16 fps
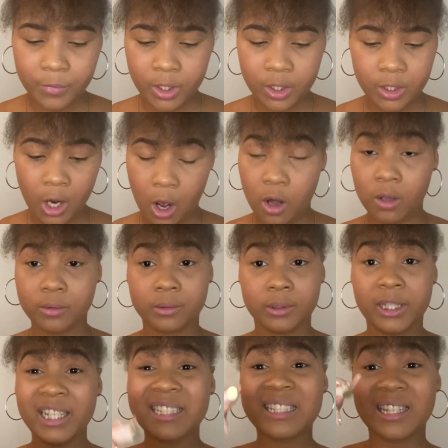Y'all,
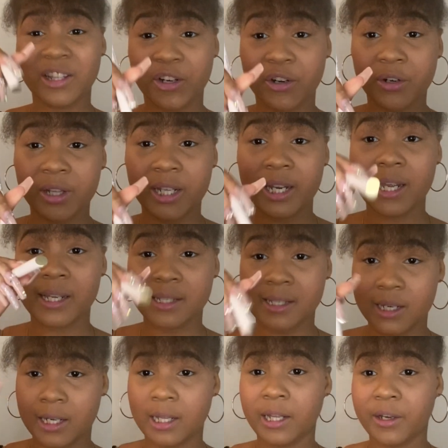this literally is a
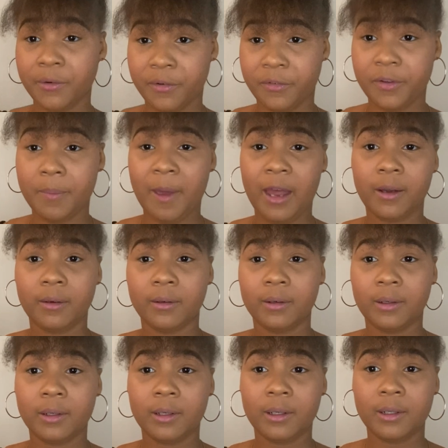calligraphy pen.
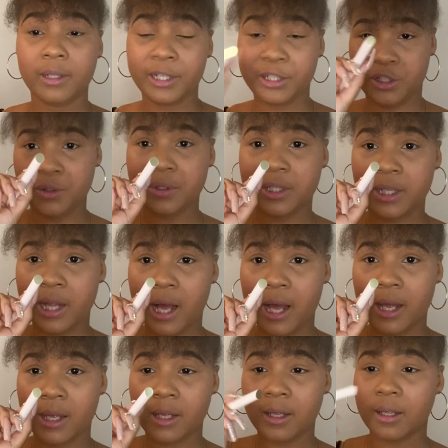Like, do you see
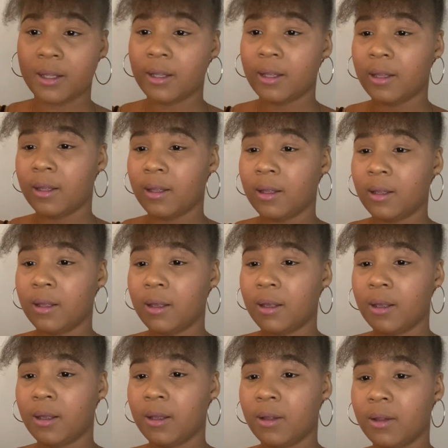that?
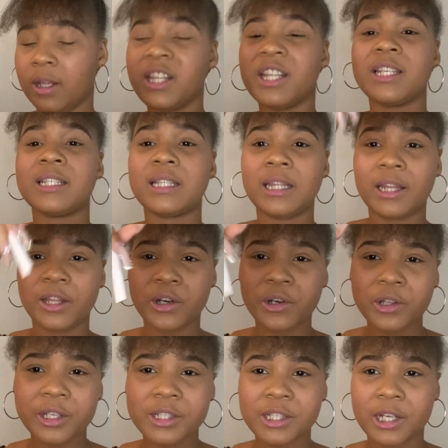Like, this
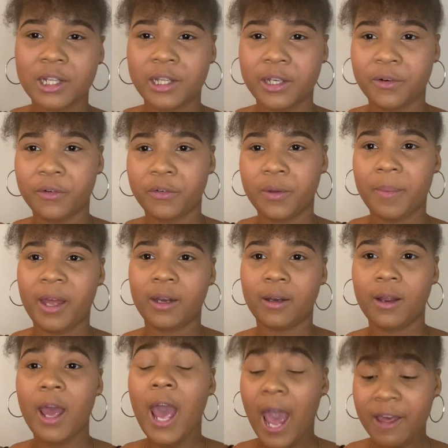literally is a calligraphy pen.
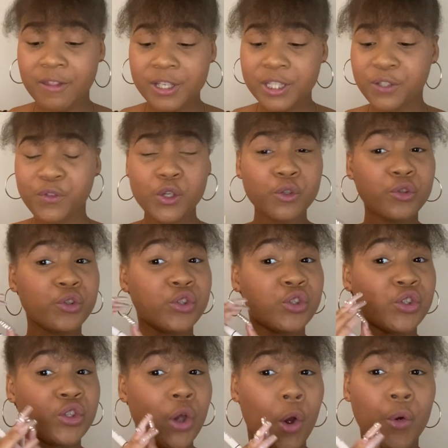And this feels
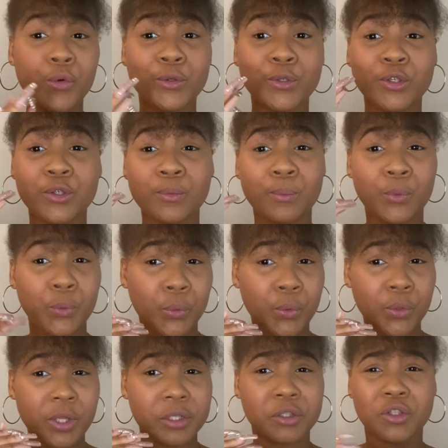so
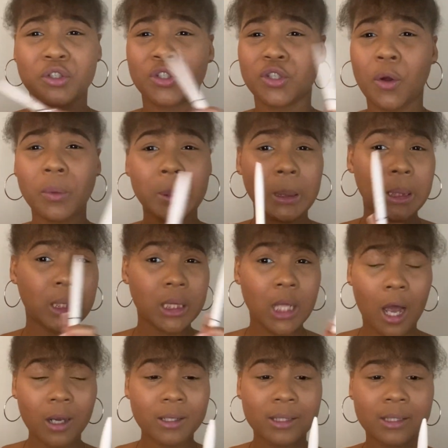smooth and so
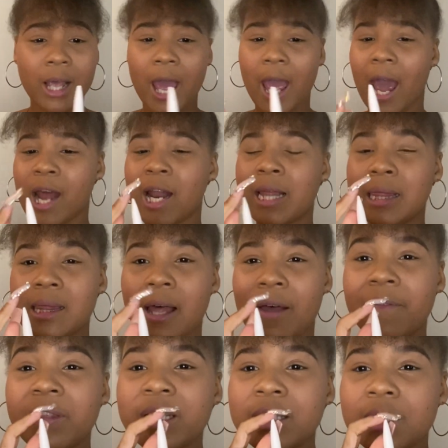luxe. And I
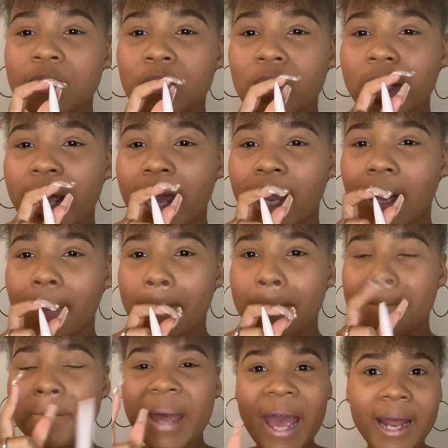love this little like
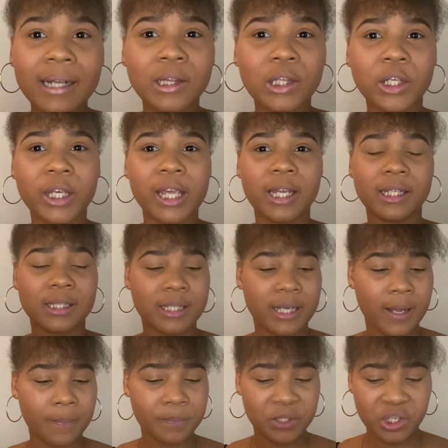pen looking
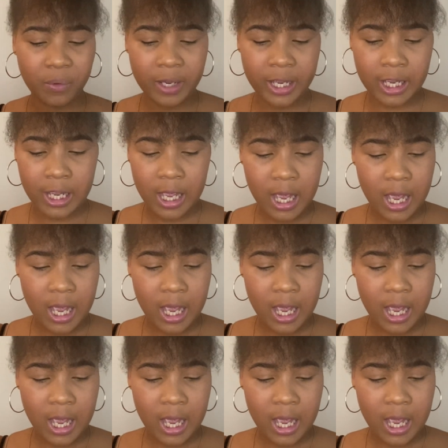tip to it.